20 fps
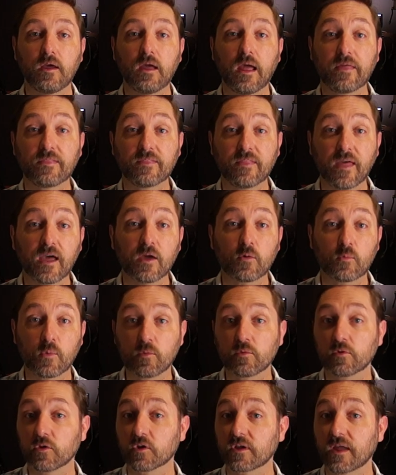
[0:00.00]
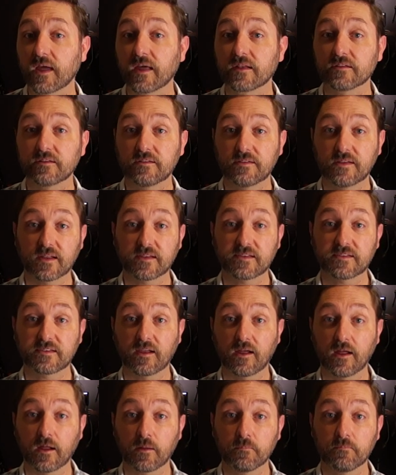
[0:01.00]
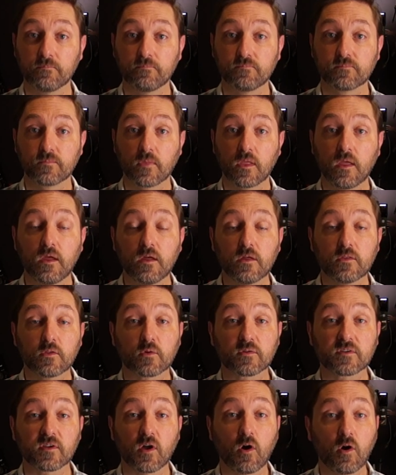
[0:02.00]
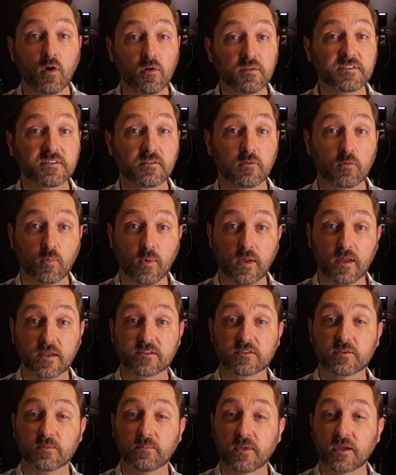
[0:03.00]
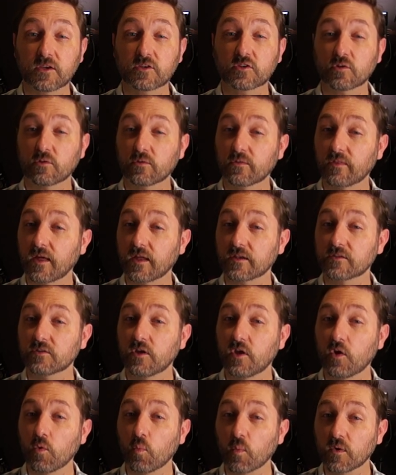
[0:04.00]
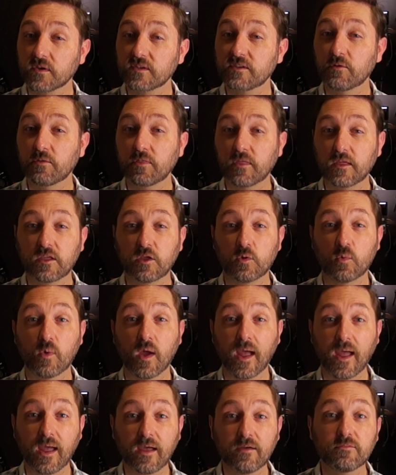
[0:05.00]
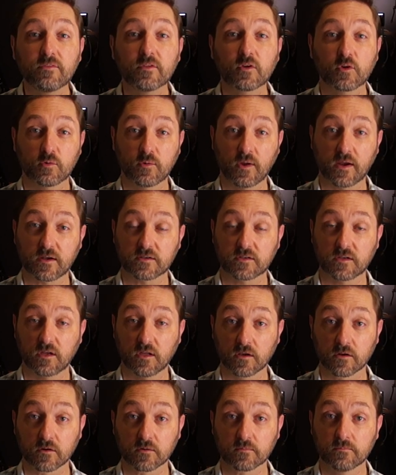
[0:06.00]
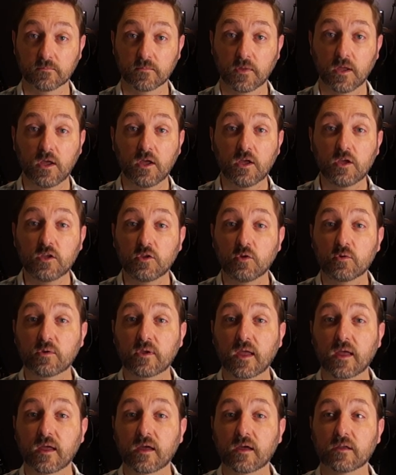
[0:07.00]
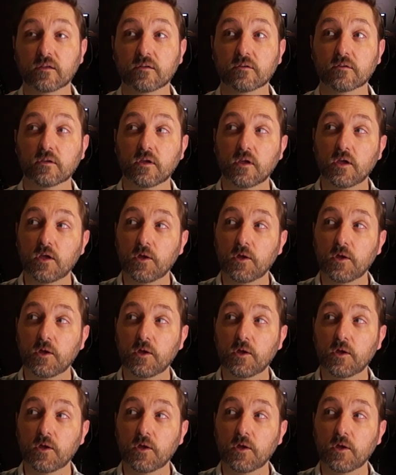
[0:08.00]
and that we will look at next time. There's also ways to make sure that once you think you have the correct color, you can